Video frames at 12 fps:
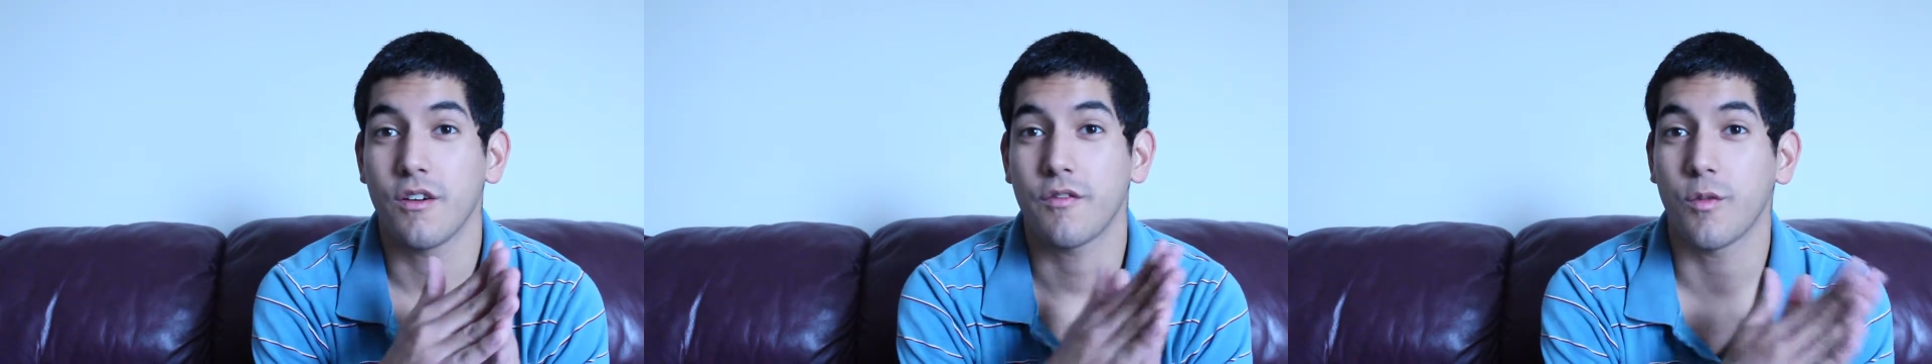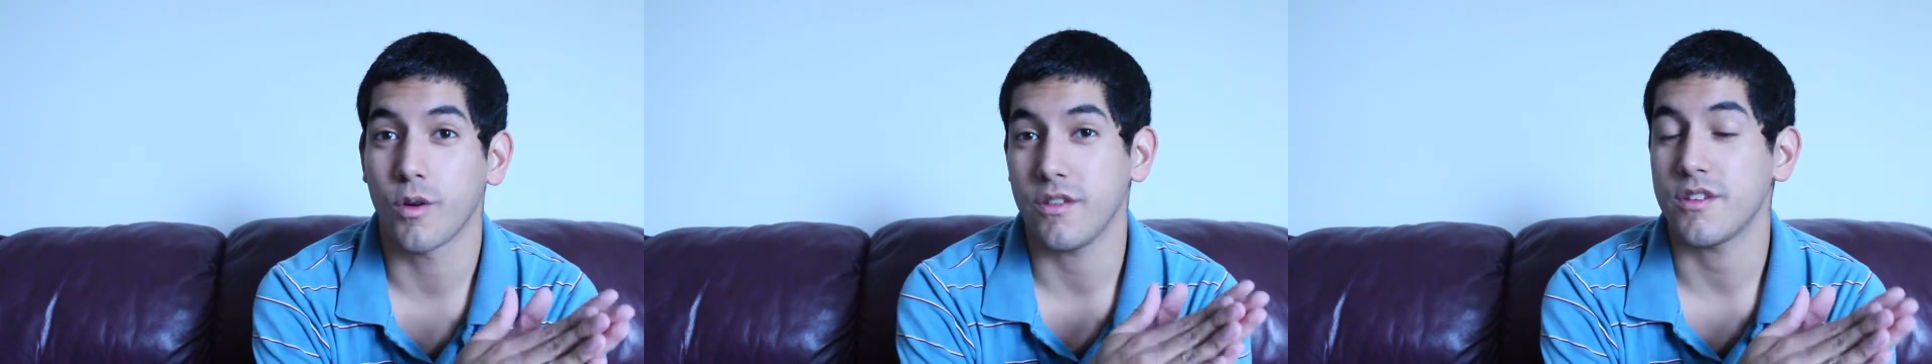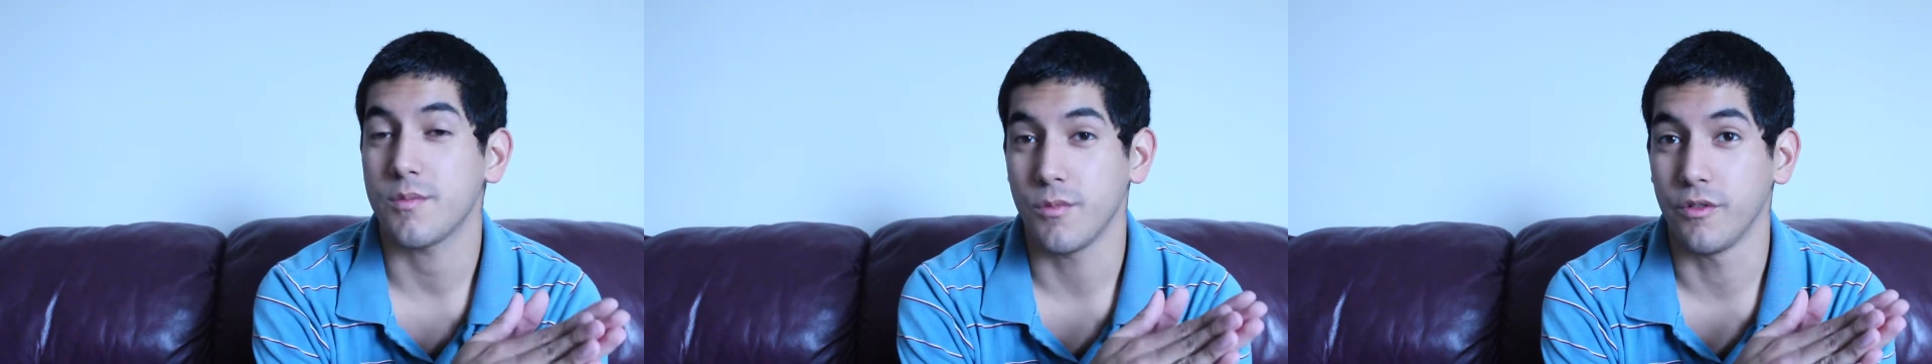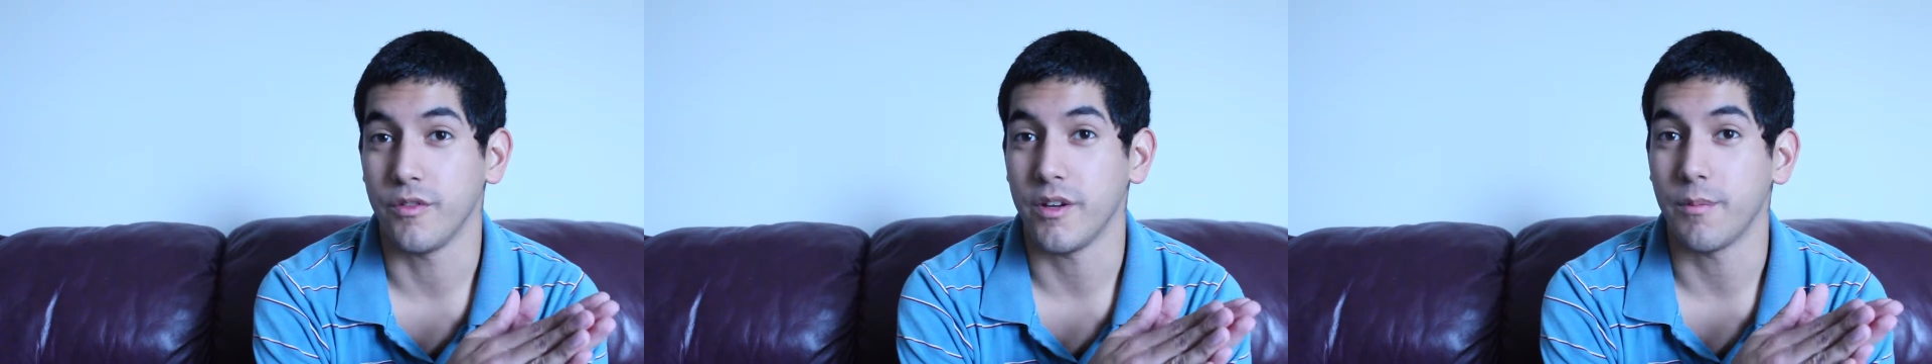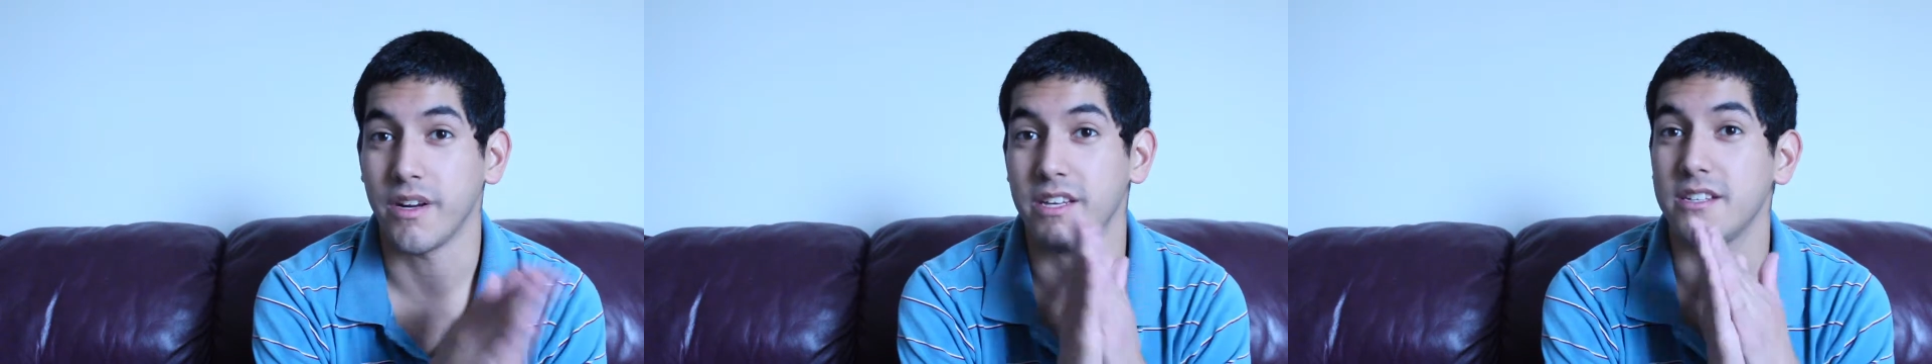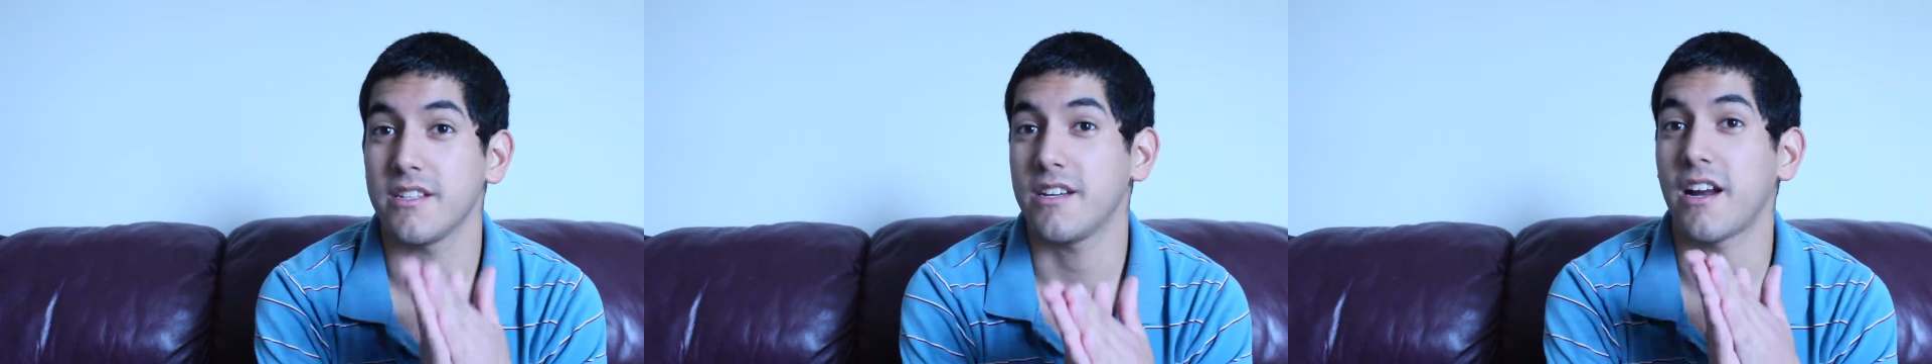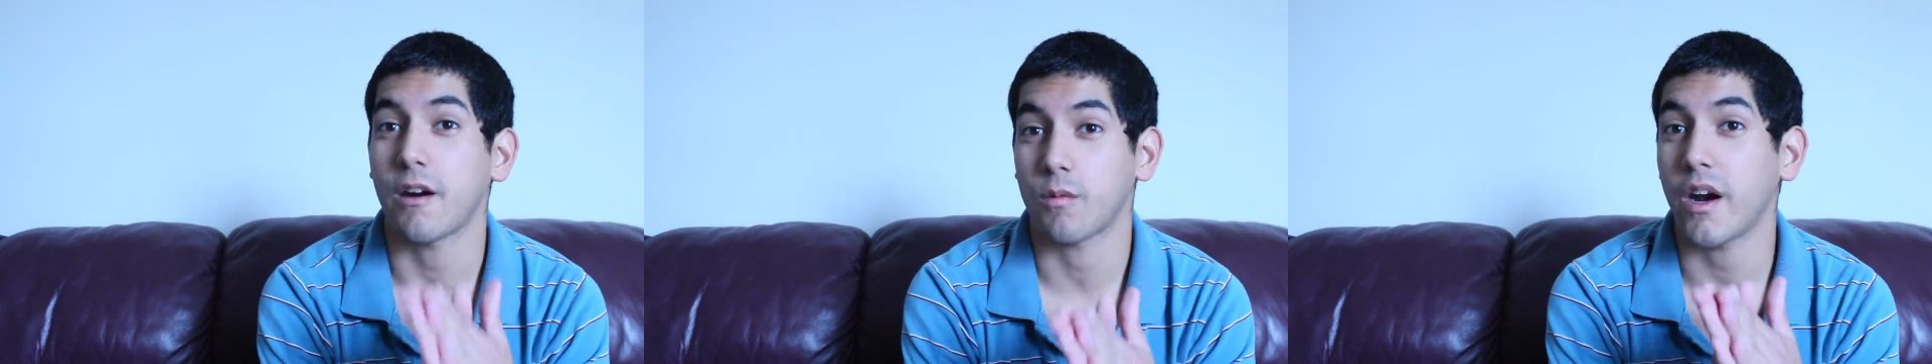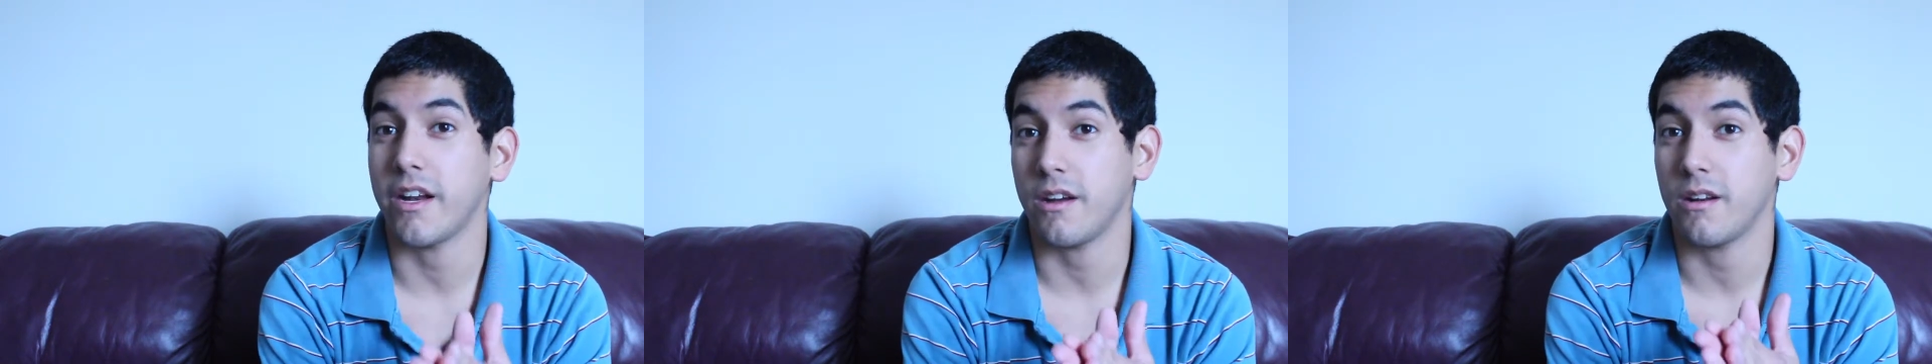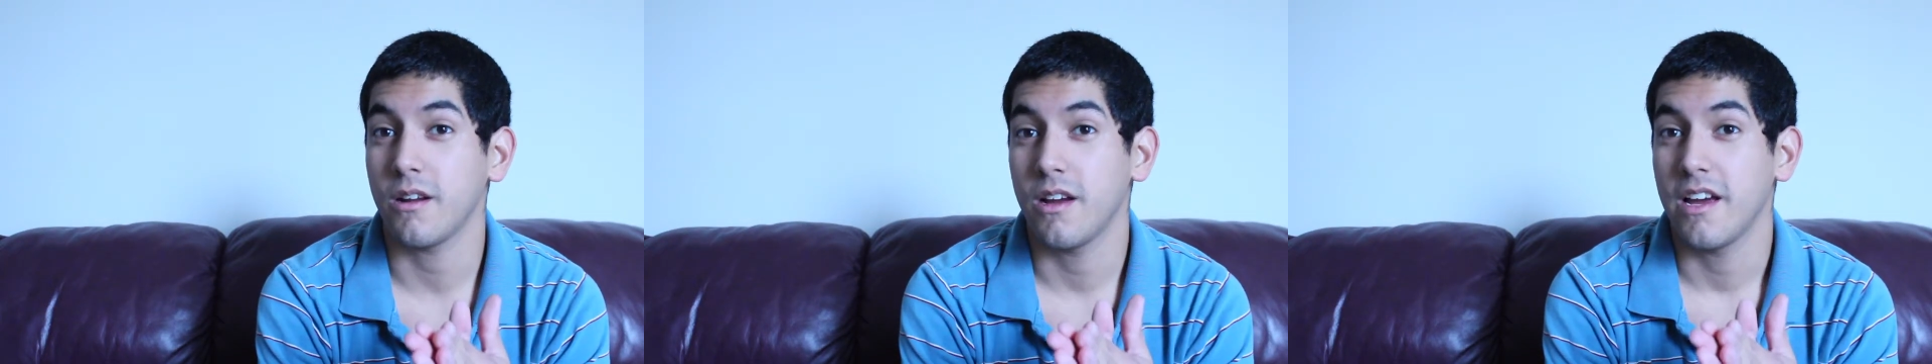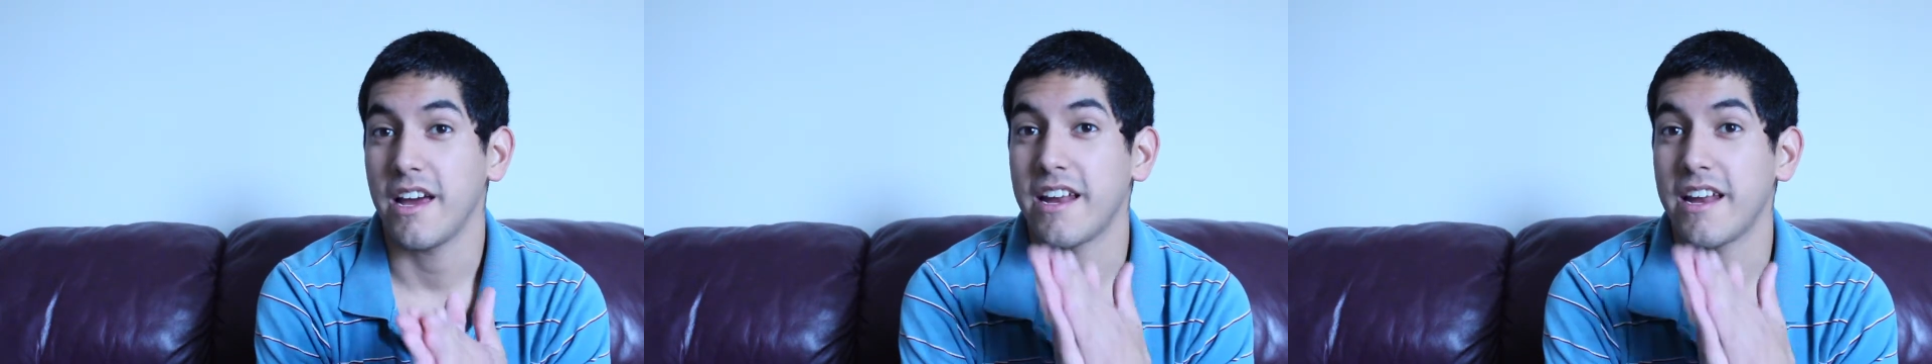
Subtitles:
for this movie, but he did not write it.